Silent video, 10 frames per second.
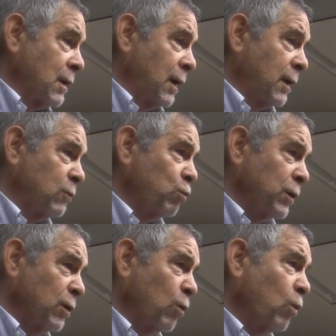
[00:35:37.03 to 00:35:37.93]
And we
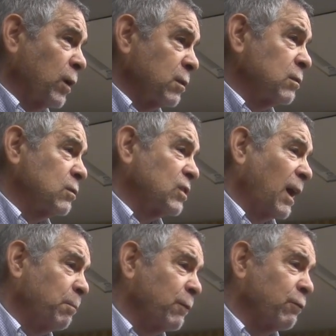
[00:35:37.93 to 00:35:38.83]
know what
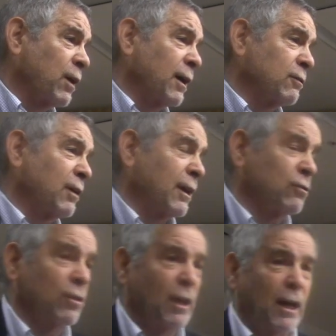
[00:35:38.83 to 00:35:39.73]
type of
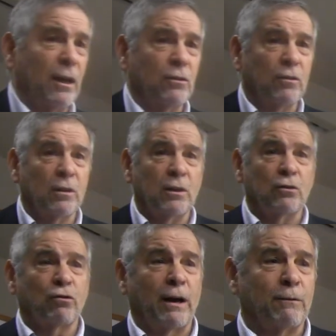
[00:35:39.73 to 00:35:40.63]
contacts he has, and he
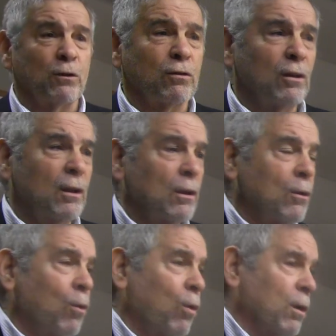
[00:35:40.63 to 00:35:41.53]
travels
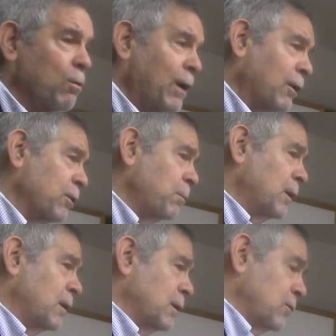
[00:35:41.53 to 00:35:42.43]
all around the
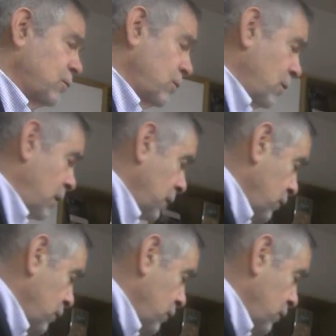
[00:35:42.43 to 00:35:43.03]
Middle East on